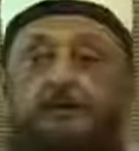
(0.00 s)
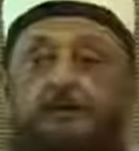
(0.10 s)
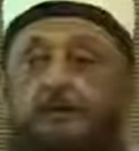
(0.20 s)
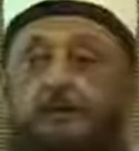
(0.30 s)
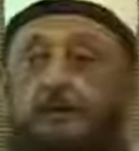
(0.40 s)

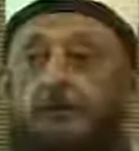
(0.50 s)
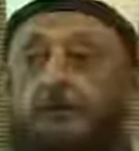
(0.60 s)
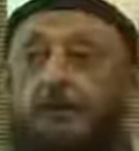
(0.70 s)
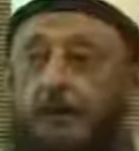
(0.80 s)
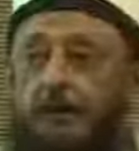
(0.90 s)
that
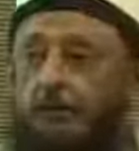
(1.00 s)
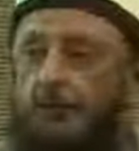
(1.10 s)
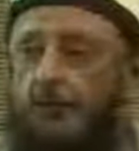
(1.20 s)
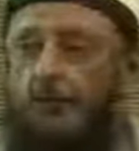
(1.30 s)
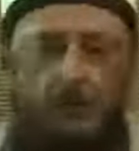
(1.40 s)

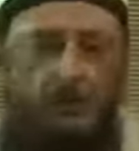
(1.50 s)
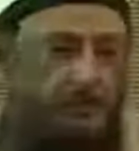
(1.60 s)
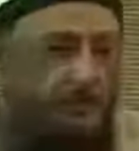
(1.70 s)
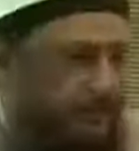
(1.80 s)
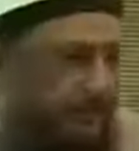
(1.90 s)
they don't
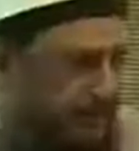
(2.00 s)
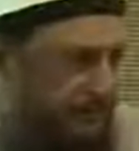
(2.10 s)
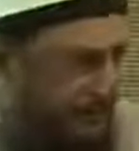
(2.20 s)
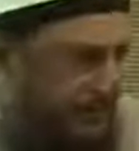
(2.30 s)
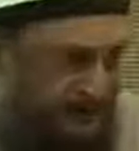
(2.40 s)
call him
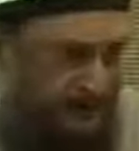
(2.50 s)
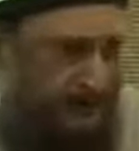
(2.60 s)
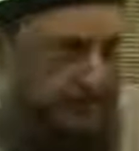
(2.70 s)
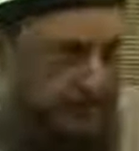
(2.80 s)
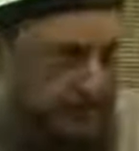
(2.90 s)
Iblis, I
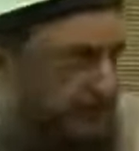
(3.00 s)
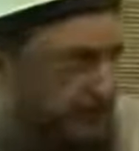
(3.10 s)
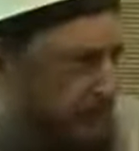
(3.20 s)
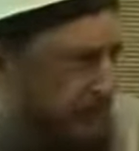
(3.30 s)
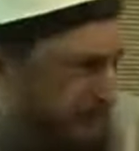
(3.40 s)
think they
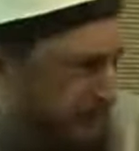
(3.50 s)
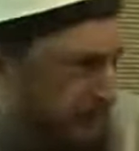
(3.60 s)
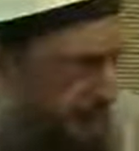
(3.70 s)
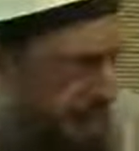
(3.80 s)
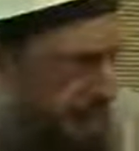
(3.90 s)
call him
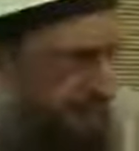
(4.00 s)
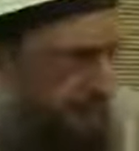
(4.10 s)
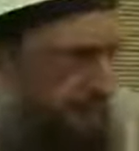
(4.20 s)
Lucifer,